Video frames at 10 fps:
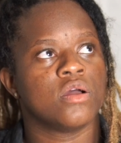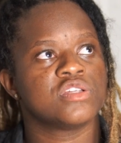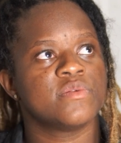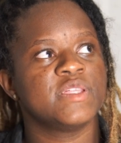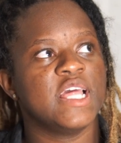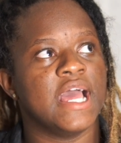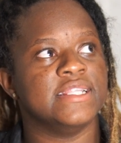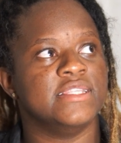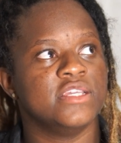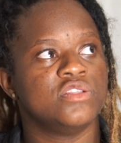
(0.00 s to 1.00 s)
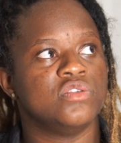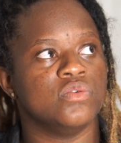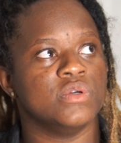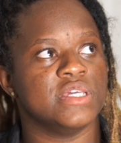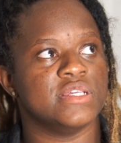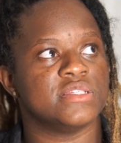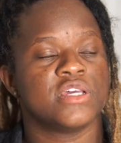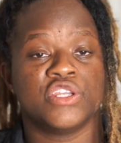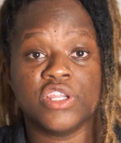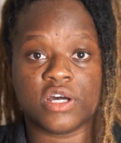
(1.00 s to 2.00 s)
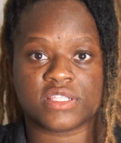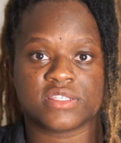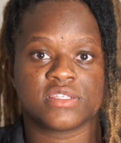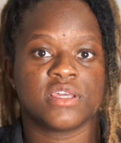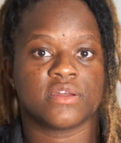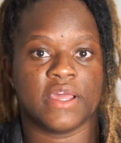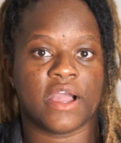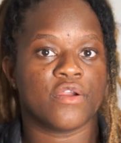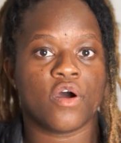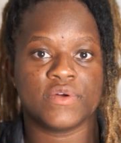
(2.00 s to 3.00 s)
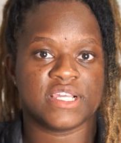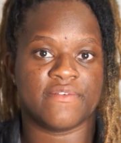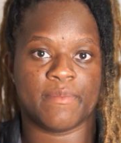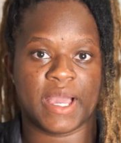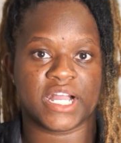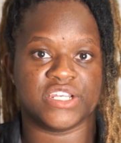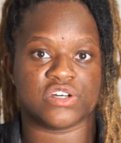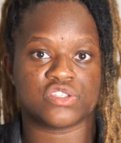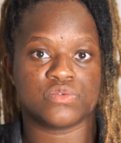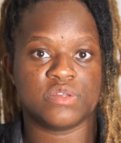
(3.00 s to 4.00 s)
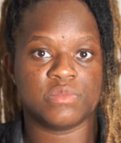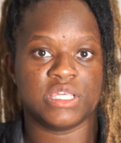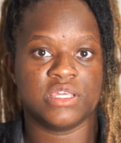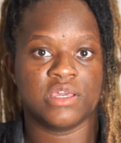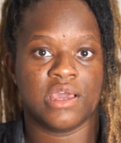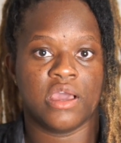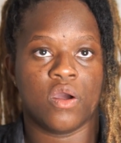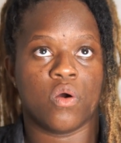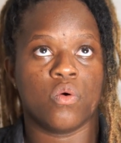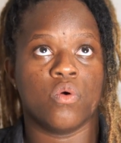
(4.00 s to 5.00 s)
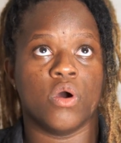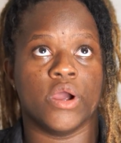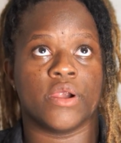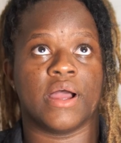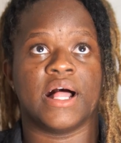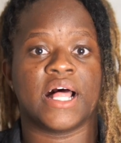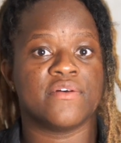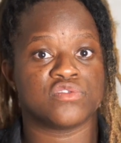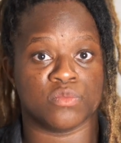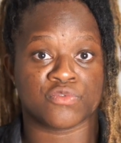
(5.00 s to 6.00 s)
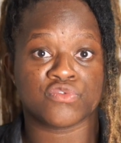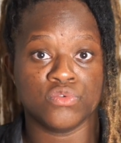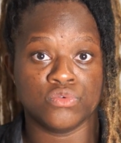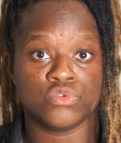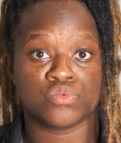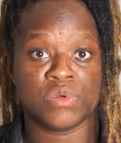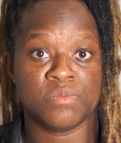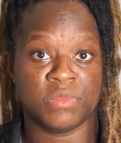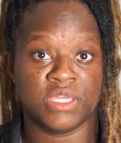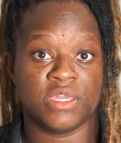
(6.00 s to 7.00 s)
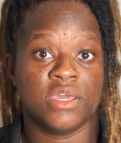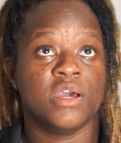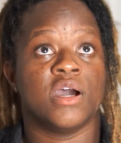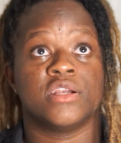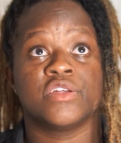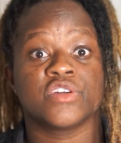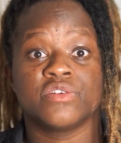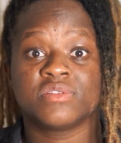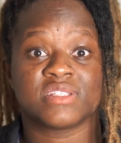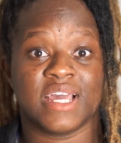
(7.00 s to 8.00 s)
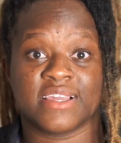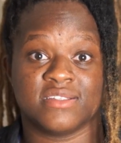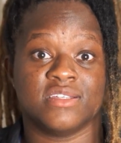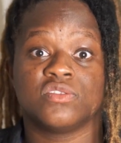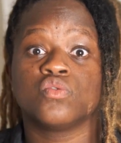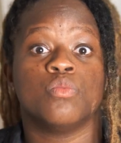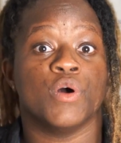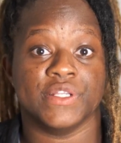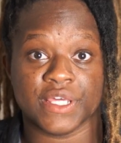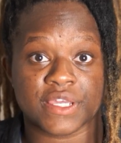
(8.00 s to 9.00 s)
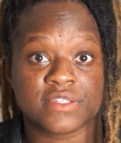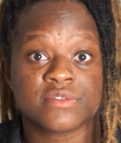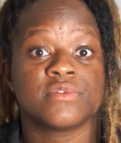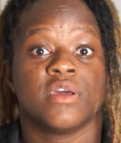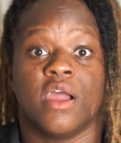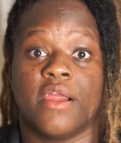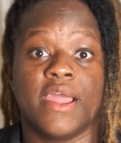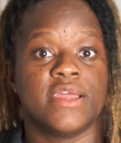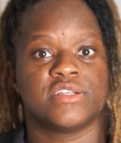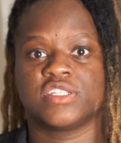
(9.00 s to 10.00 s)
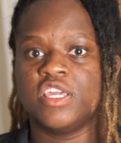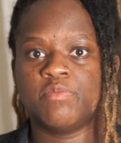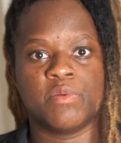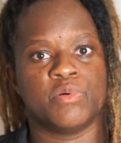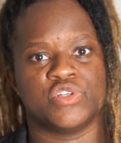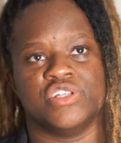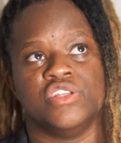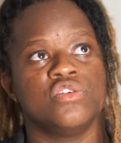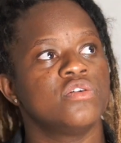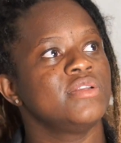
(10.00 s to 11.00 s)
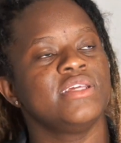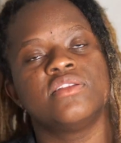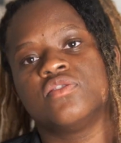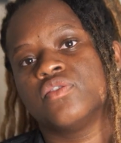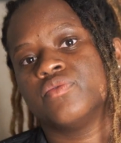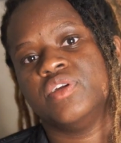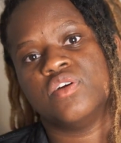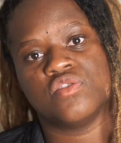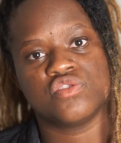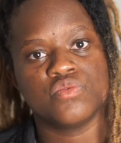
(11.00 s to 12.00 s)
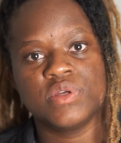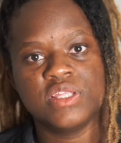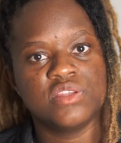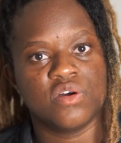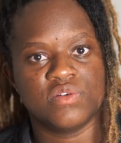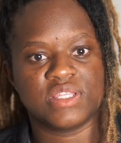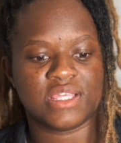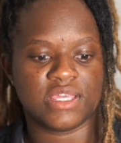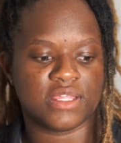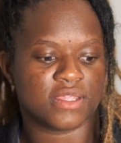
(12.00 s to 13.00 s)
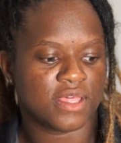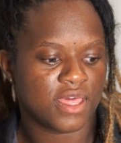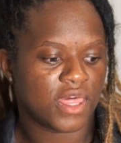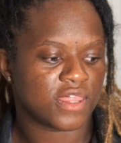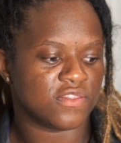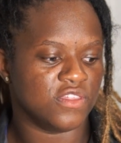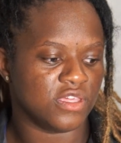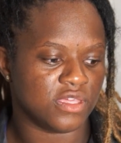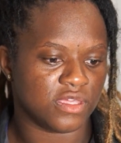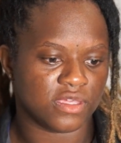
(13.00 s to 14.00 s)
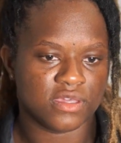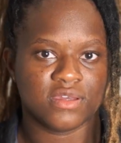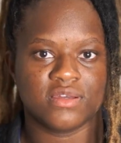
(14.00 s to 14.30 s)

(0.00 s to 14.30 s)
something that I did do is nuts. Like, I'd always have a bag of nuts with me, or I'll have some fruits with me. Another good snack is eat 2 boiled eggs. Alright, and just keep it pushing. You don't need the Doritos. You really don't need the